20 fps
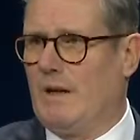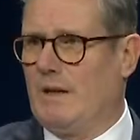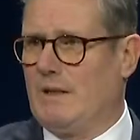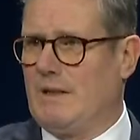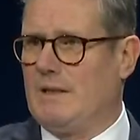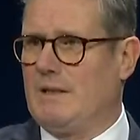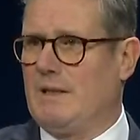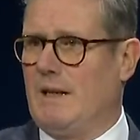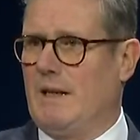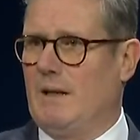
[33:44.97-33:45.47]

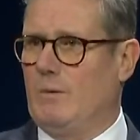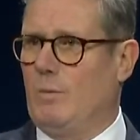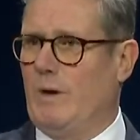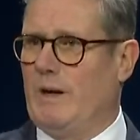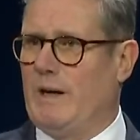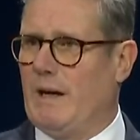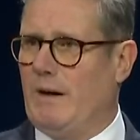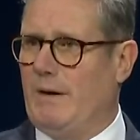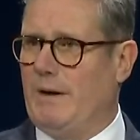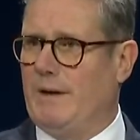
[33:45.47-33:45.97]
As I say,
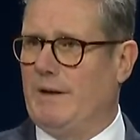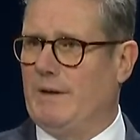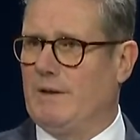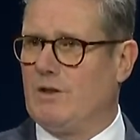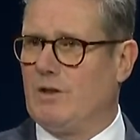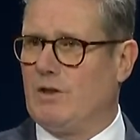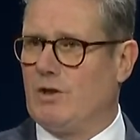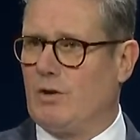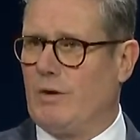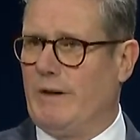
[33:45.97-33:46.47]
we're going
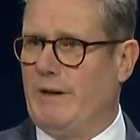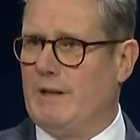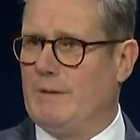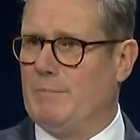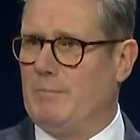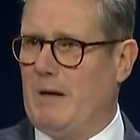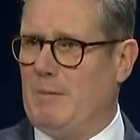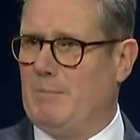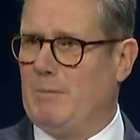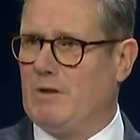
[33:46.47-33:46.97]
to
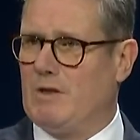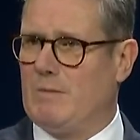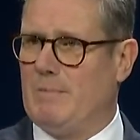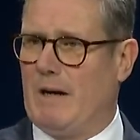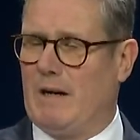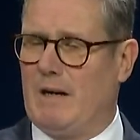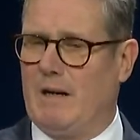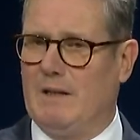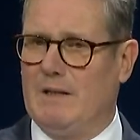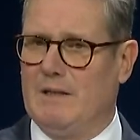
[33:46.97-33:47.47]
treat people
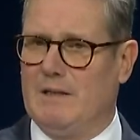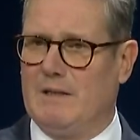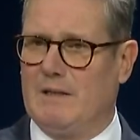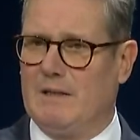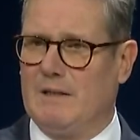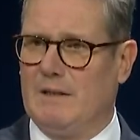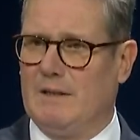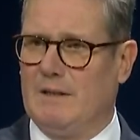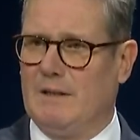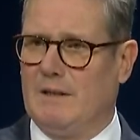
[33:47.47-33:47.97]
smugglers
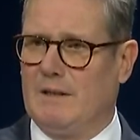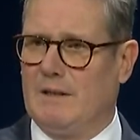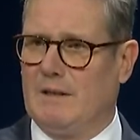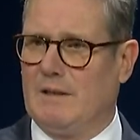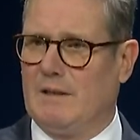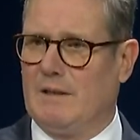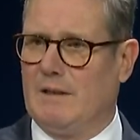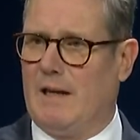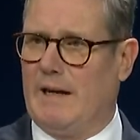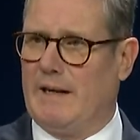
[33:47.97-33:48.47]

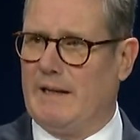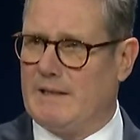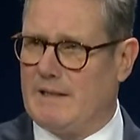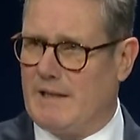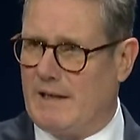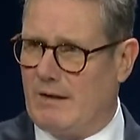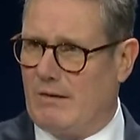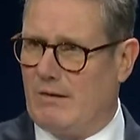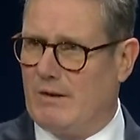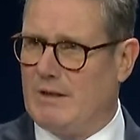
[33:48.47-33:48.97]
like
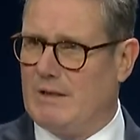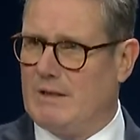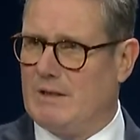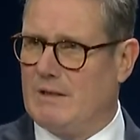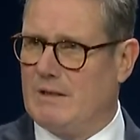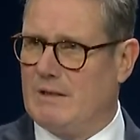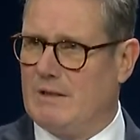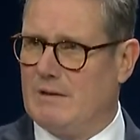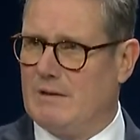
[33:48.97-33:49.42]
terrorists.